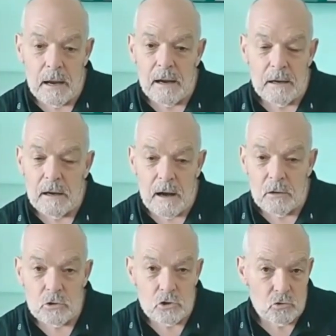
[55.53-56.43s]
and
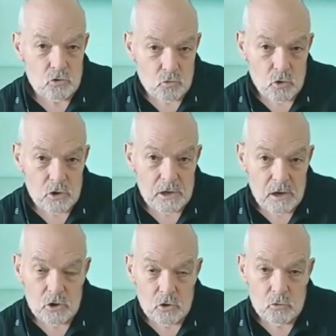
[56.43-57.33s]
allows you to work
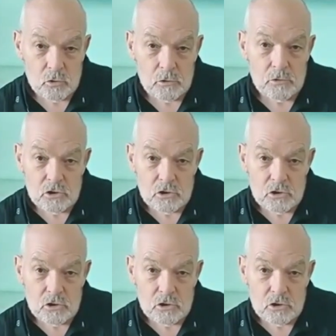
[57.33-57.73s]
alone,